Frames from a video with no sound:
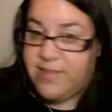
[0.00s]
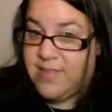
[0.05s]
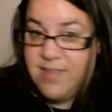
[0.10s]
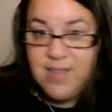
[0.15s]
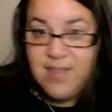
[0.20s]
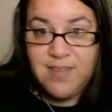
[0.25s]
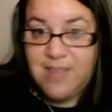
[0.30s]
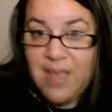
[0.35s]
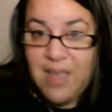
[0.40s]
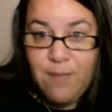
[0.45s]

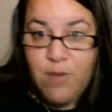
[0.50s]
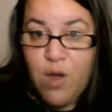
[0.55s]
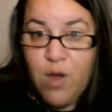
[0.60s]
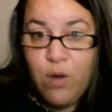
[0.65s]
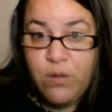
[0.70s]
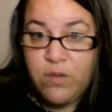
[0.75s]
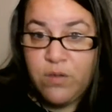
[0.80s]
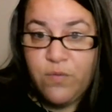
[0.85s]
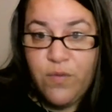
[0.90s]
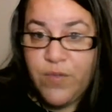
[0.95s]
the same
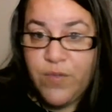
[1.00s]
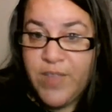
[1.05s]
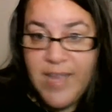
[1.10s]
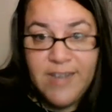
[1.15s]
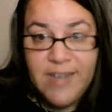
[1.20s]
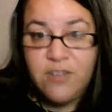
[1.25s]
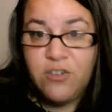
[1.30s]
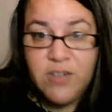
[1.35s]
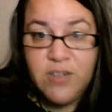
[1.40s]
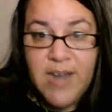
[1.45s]
goes for the
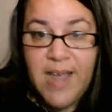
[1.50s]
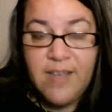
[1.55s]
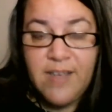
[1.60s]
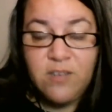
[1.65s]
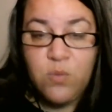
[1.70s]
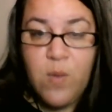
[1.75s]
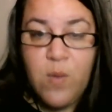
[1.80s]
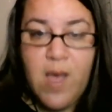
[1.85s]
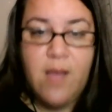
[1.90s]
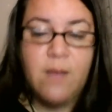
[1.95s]
internet
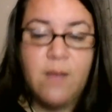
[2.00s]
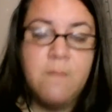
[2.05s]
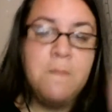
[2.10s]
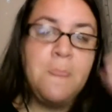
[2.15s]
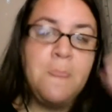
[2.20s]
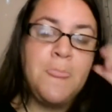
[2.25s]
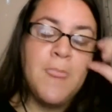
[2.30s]
as well.